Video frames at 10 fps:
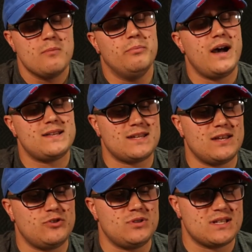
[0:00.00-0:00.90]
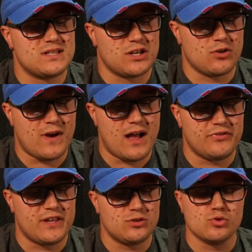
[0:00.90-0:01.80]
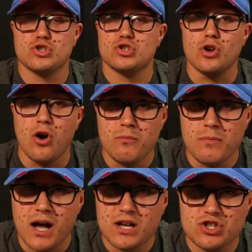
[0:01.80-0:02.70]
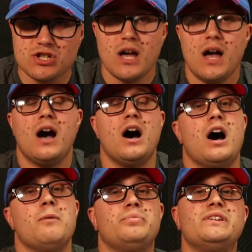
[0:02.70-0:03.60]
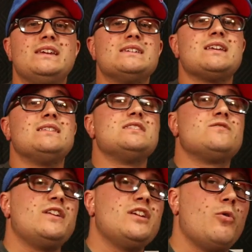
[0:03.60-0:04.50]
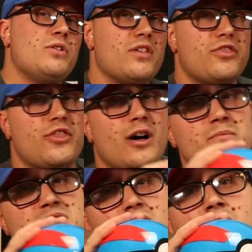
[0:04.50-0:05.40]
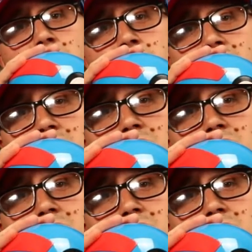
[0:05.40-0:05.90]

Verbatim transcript: But if you did stick around, thank you so much. Uh, please hit this video with a thumbs up.